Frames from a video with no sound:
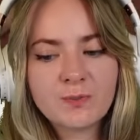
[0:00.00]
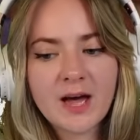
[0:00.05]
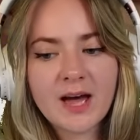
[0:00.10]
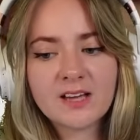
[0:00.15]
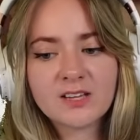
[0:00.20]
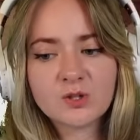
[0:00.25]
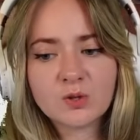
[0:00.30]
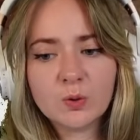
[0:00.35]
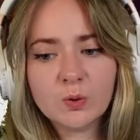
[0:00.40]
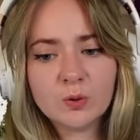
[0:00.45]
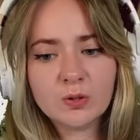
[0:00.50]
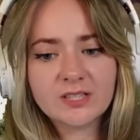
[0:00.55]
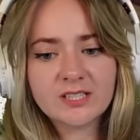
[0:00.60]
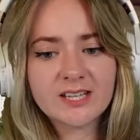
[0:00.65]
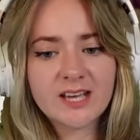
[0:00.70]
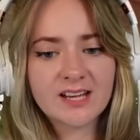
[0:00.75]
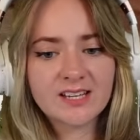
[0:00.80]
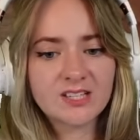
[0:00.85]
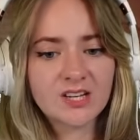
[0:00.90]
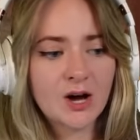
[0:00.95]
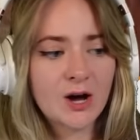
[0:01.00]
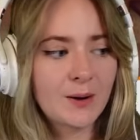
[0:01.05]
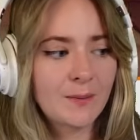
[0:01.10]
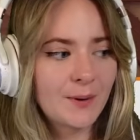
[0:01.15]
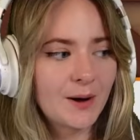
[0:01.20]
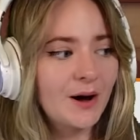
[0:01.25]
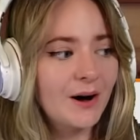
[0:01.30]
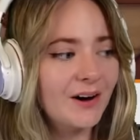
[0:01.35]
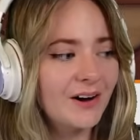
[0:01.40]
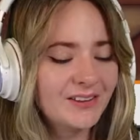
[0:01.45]
mares all set up.
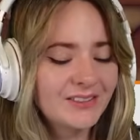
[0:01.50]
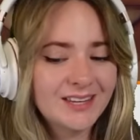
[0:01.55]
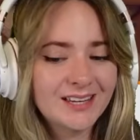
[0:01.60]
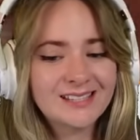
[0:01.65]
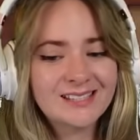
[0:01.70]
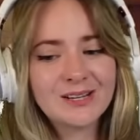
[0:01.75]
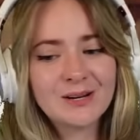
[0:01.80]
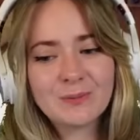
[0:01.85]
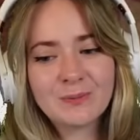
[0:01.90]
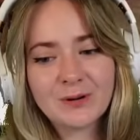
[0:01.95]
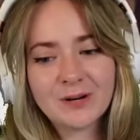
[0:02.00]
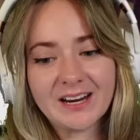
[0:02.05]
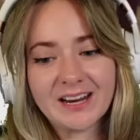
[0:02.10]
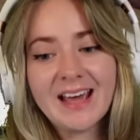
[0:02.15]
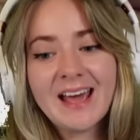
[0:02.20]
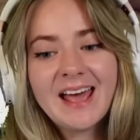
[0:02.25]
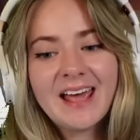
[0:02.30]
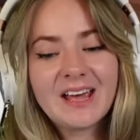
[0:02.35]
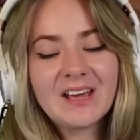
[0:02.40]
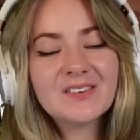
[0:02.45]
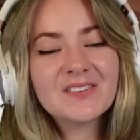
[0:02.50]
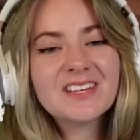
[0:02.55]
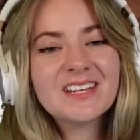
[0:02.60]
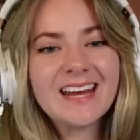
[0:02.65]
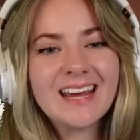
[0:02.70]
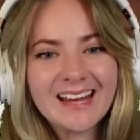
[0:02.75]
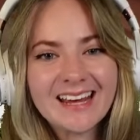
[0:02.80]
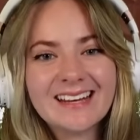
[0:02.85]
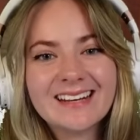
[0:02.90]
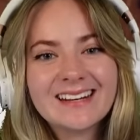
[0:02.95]
Oh, they're so pretty.
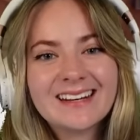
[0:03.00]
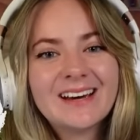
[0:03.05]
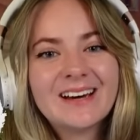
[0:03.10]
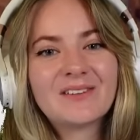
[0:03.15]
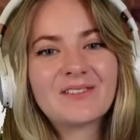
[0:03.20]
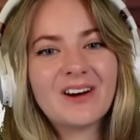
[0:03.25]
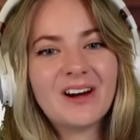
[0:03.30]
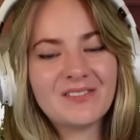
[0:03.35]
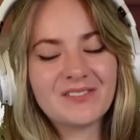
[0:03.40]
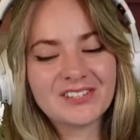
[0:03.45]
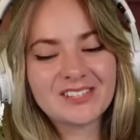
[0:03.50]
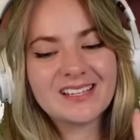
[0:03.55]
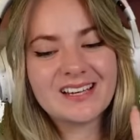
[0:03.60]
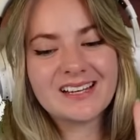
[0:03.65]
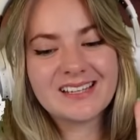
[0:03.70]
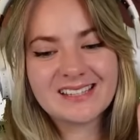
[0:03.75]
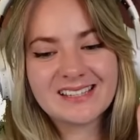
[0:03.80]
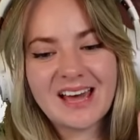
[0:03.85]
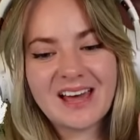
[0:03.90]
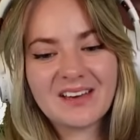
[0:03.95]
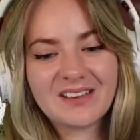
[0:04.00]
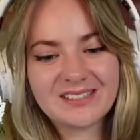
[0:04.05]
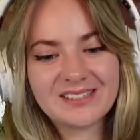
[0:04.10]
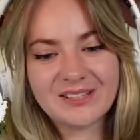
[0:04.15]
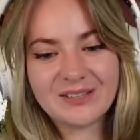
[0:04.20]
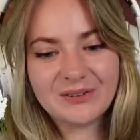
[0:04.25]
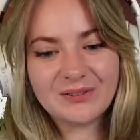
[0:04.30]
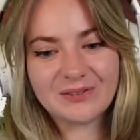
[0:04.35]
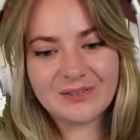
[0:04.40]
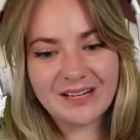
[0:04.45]
Even in Rival Stars, they're
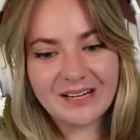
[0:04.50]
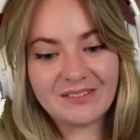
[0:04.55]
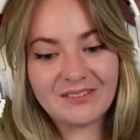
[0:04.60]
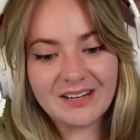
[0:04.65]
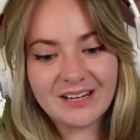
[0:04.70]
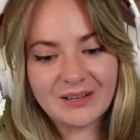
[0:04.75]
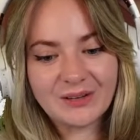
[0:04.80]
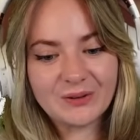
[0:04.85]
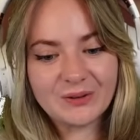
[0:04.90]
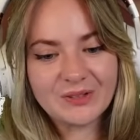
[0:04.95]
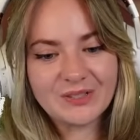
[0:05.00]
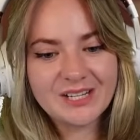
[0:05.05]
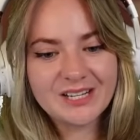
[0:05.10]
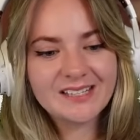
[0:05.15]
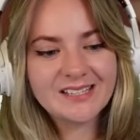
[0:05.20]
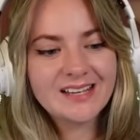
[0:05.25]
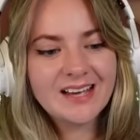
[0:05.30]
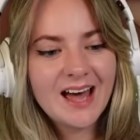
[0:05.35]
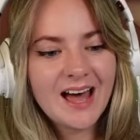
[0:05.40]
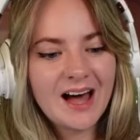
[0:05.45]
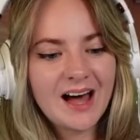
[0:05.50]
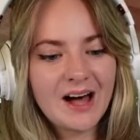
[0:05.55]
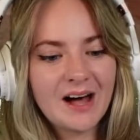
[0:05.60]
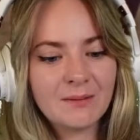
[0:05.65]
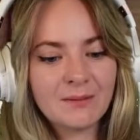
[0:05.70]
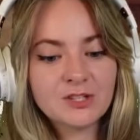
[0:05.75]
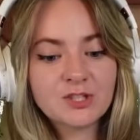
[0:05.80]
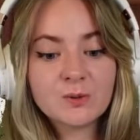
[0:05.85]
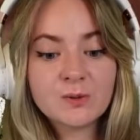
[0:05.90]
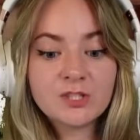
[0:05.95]
still really, really gorgeous.
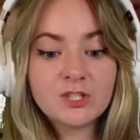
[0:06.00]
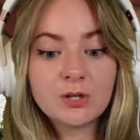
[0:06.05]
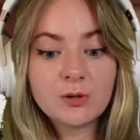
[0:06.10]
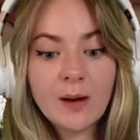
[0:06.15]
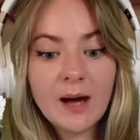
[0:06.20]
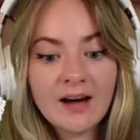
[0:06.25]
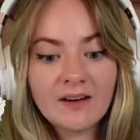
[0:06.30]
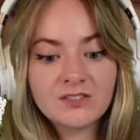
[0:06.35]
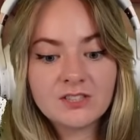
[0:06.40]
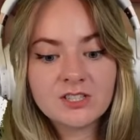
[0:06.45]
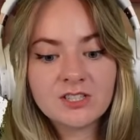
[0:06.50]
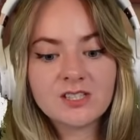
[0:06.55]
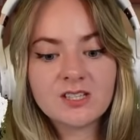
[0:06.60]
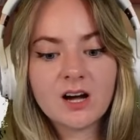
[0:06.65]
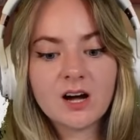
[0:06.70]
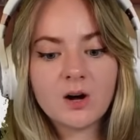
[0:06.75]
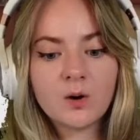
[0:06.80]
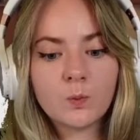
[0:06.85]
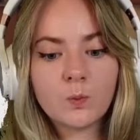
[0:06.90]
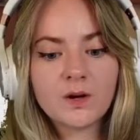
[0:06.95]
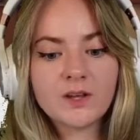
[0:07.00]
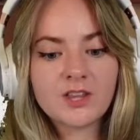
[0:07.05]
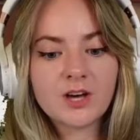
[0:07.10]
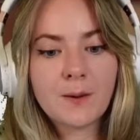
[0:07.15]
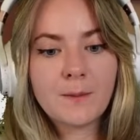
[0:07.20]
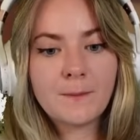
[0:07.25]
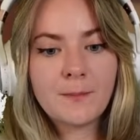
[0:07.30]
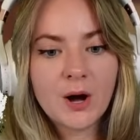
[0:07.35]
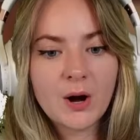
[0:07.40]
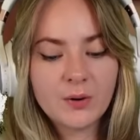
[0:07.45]
So we do have to start with
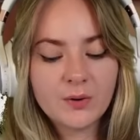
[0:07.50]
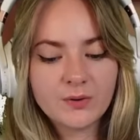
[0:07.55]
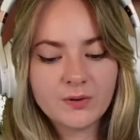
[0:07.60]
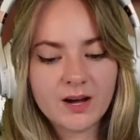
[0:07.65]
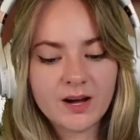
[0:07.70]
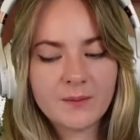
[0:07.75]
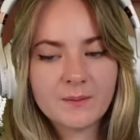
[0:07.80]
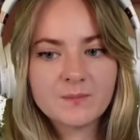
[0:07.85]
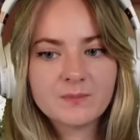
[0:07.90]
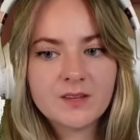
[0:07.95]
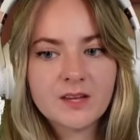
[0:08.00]
Epona.